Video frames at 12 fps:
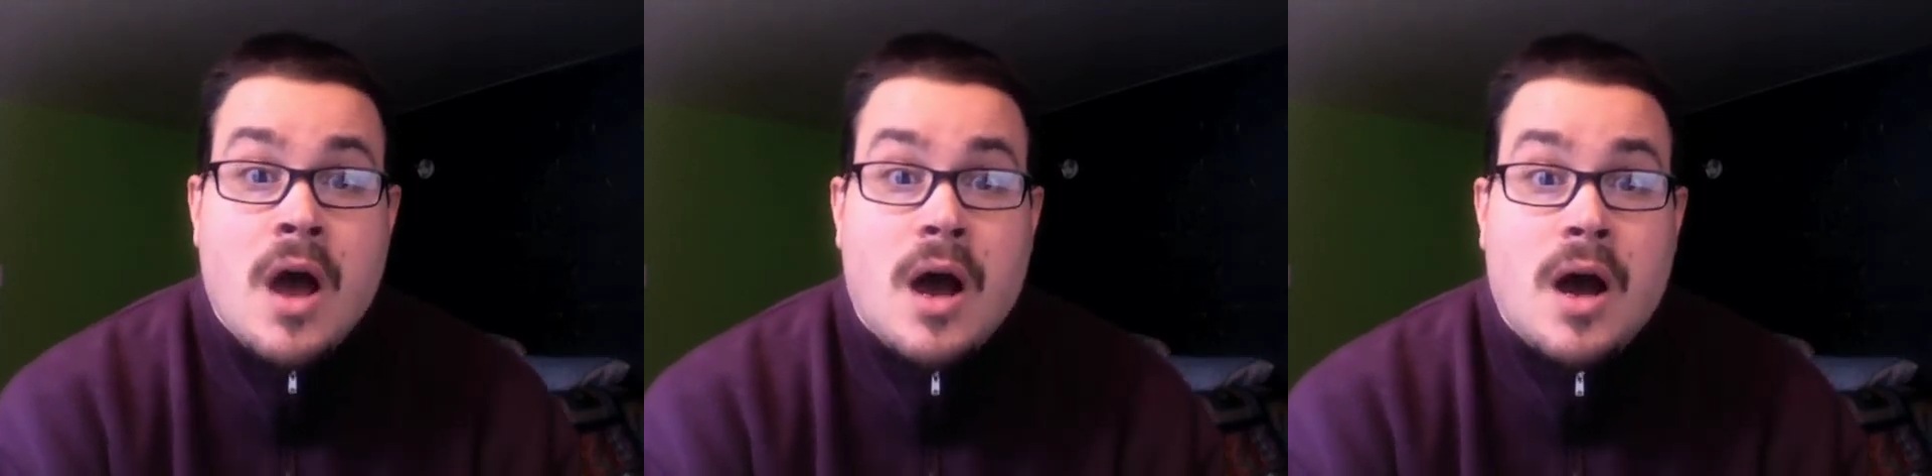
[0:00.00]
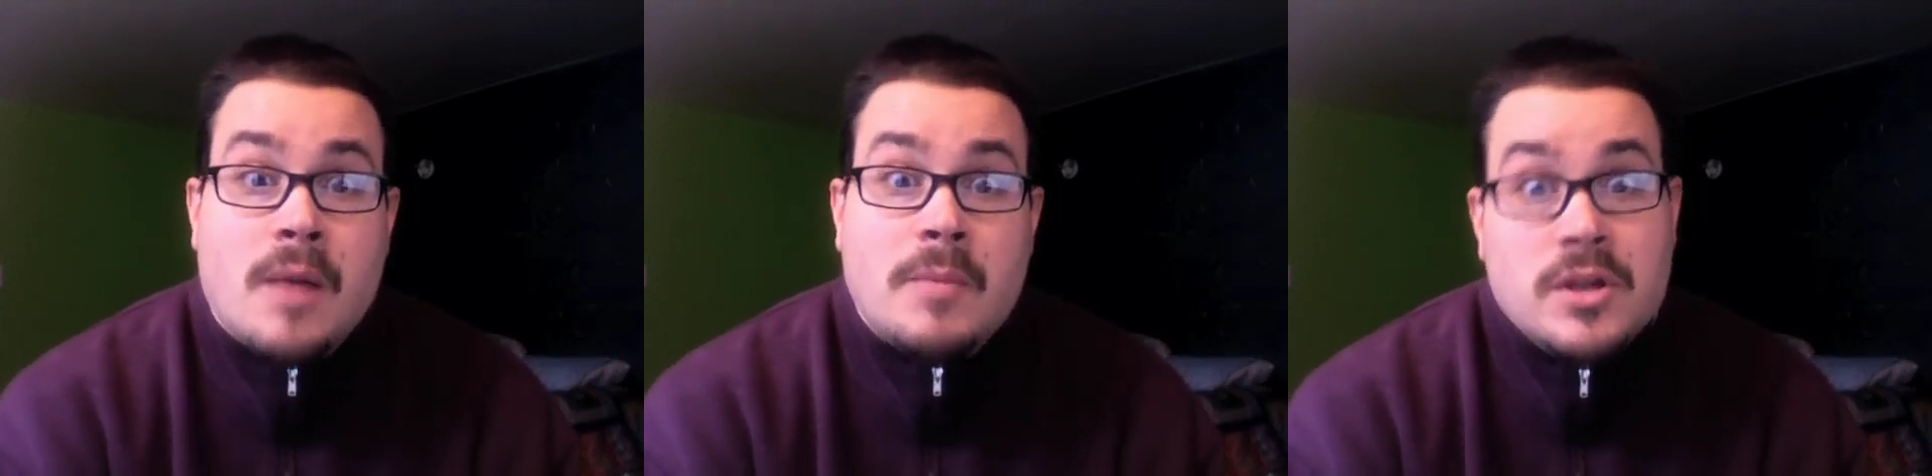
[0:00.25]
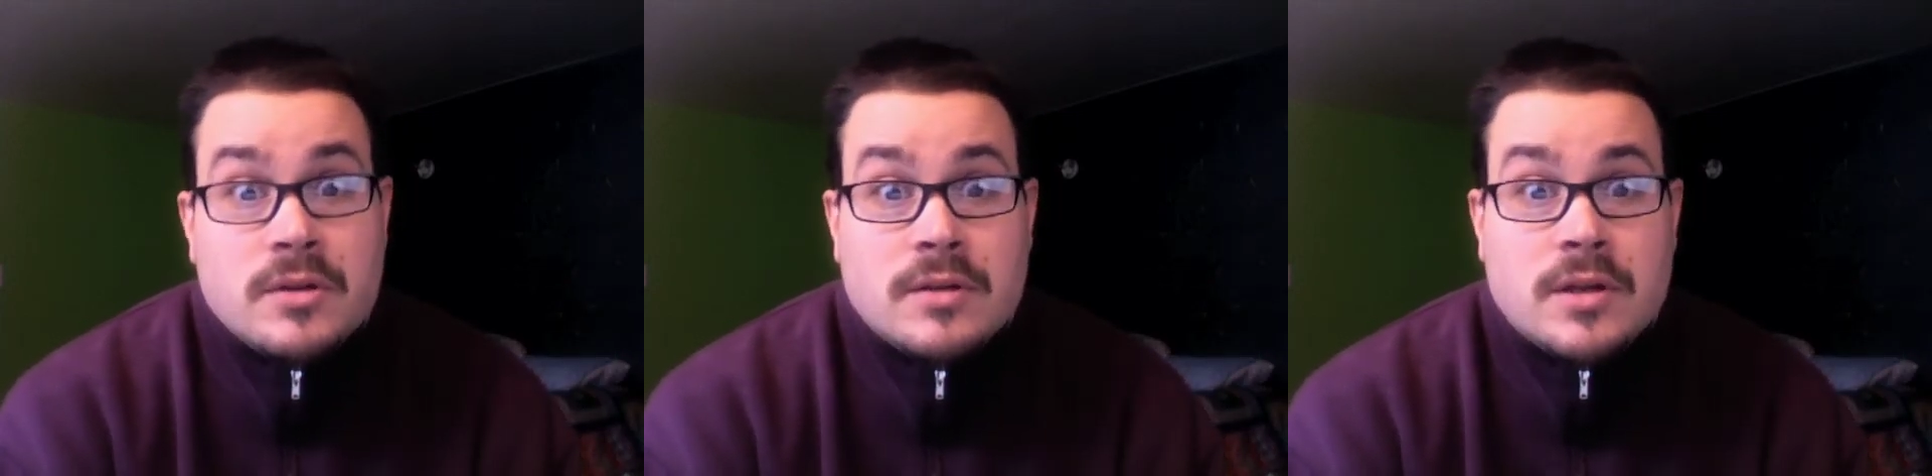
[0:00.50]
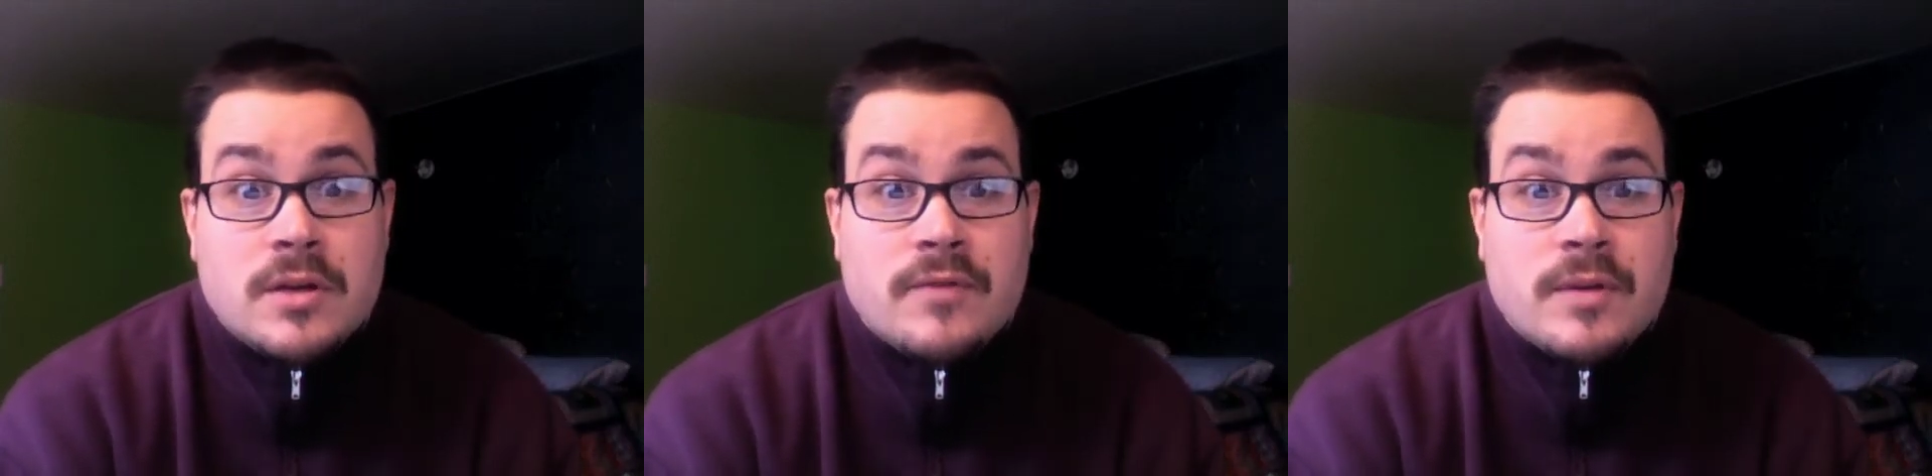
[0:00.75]
And you can
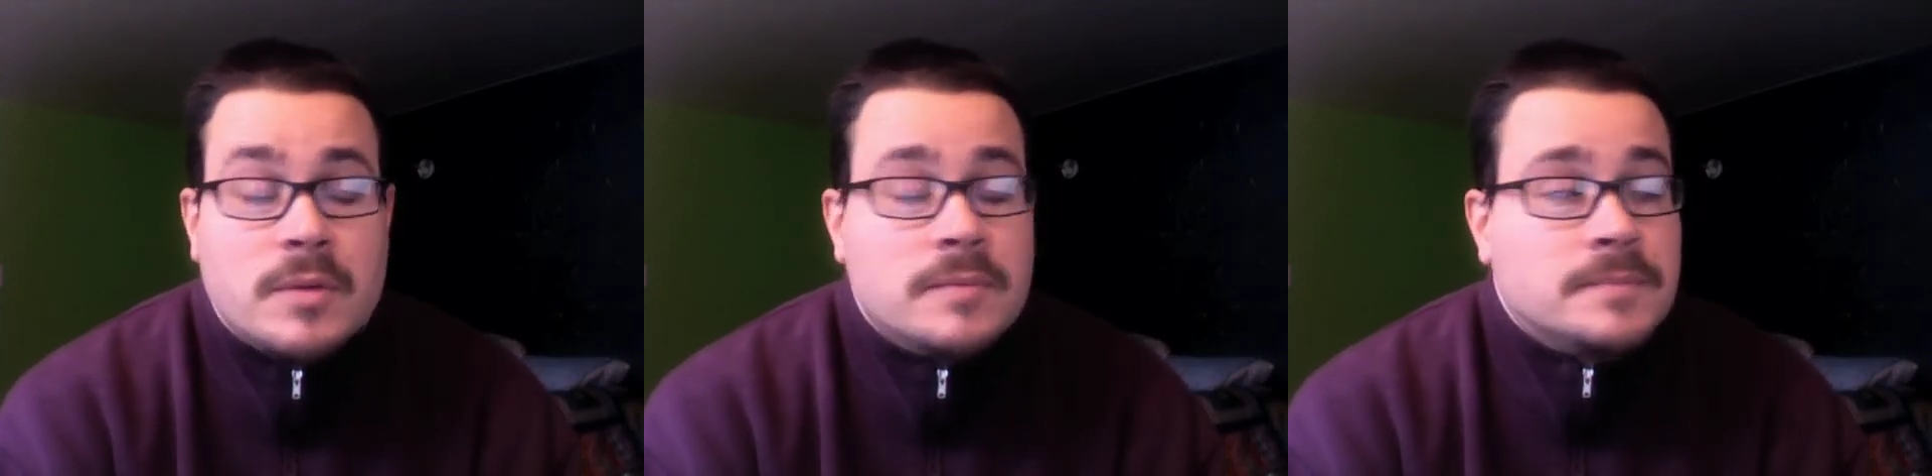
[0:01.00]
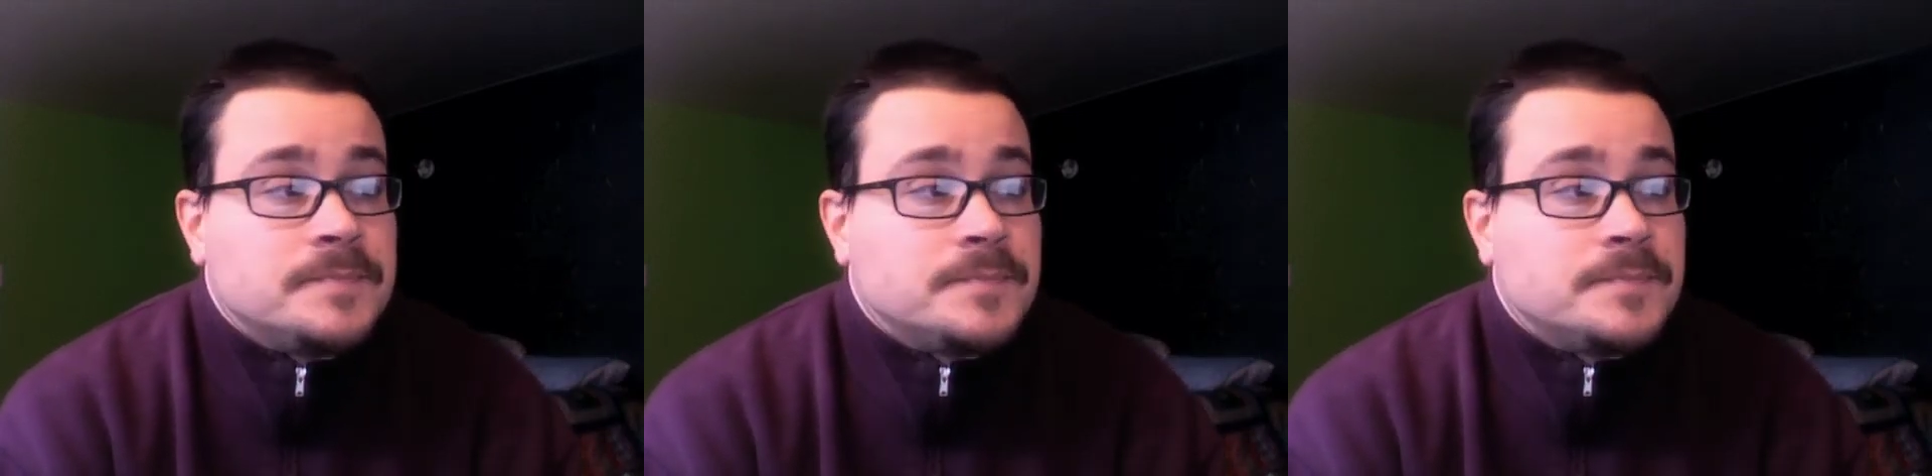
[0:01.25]
learn from them.